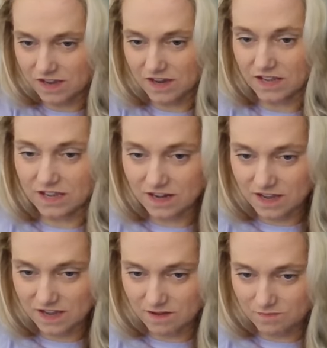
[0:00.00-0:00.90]
Again,
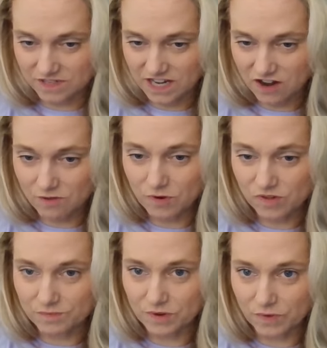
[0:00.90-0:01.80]
I am terrible,
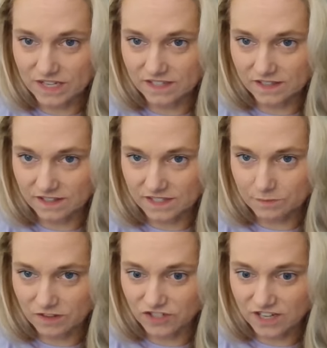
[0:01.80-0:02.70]
and the reason that
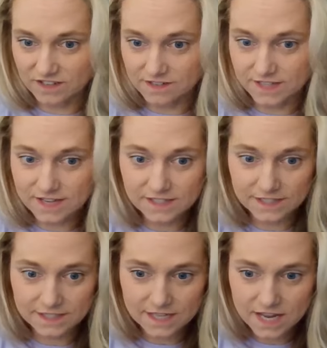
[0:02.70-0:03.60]
spell check
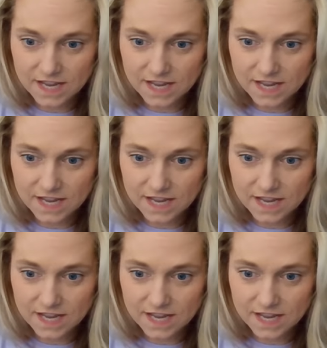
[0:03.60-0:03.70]
exists.